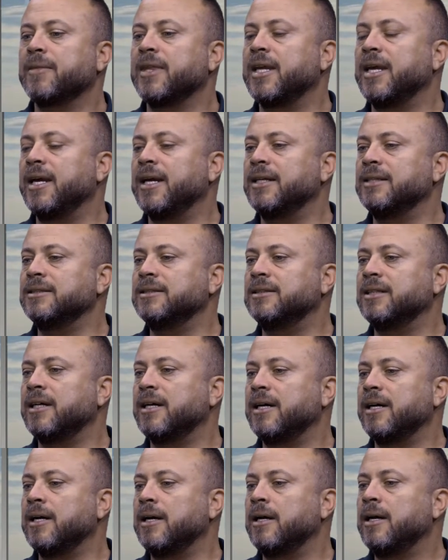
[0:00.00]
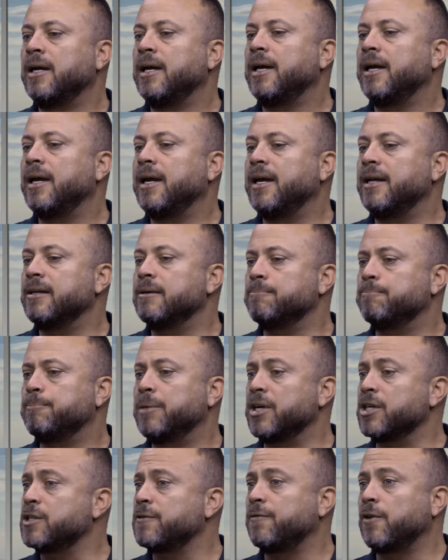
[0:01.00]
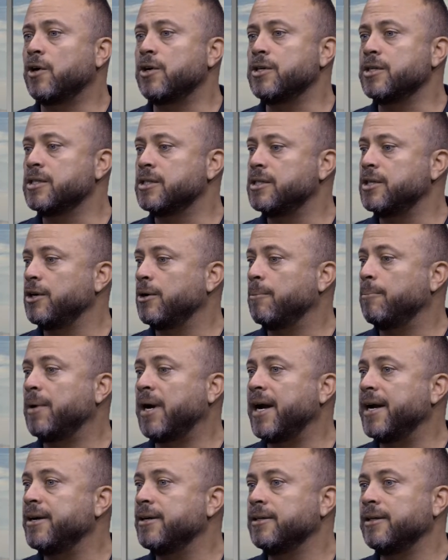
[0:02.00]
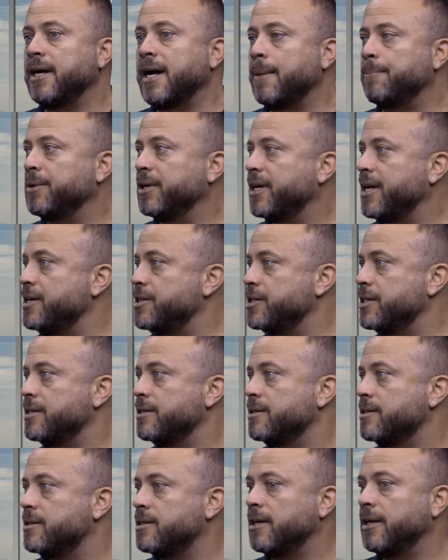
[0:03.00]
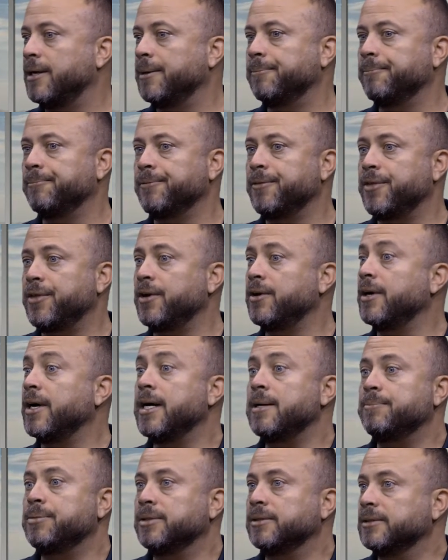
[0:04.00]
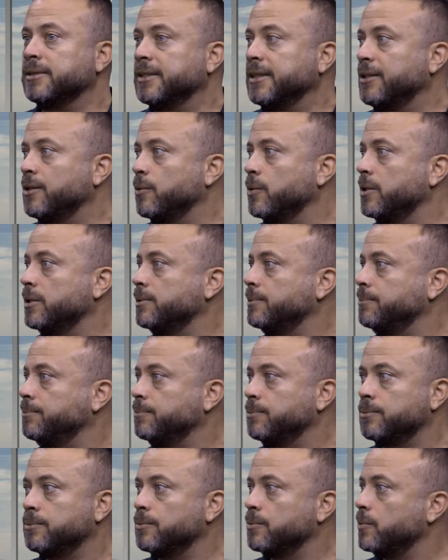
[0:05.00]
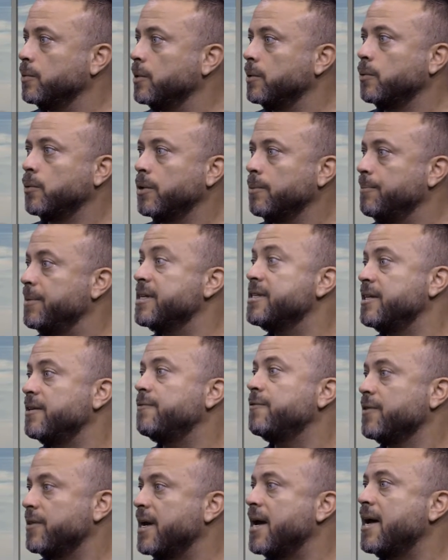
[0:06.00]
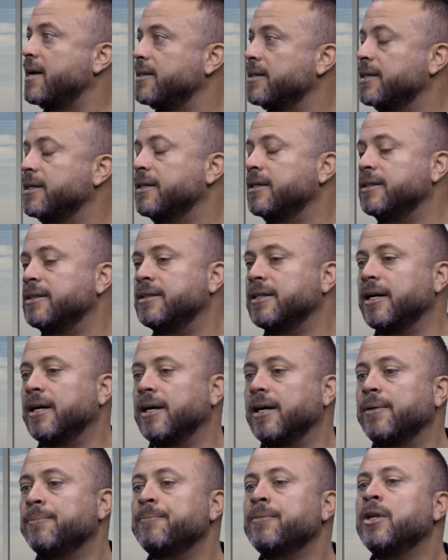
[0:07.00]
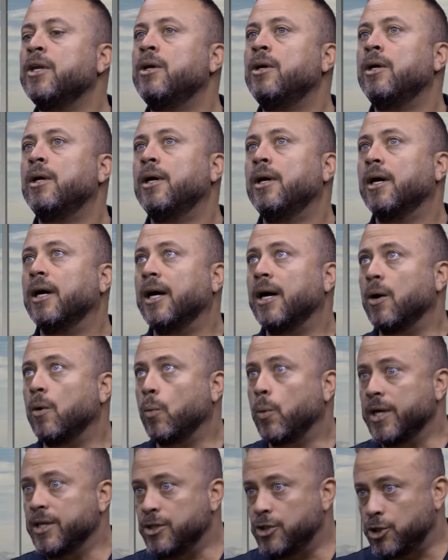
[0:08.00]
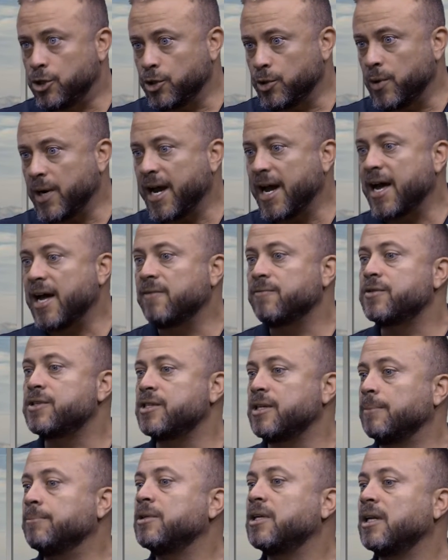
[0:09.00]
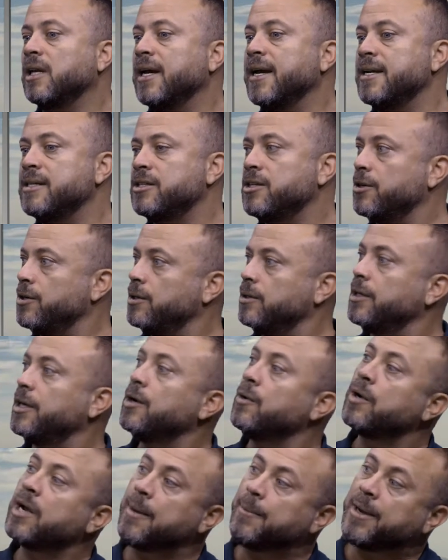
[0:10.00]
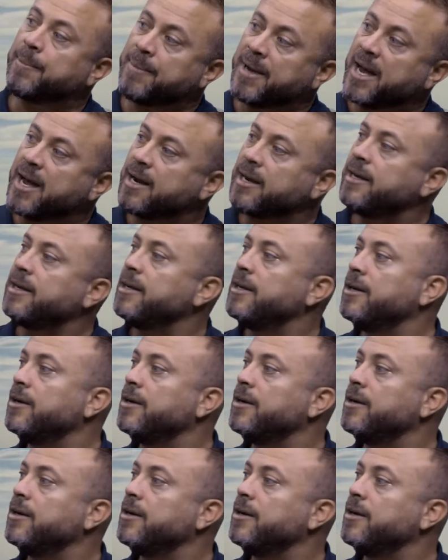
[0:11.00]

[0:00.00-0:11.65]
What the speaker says: But as far as buyer applications, they're up. We're busy for that, and we do have some clients that are coming back.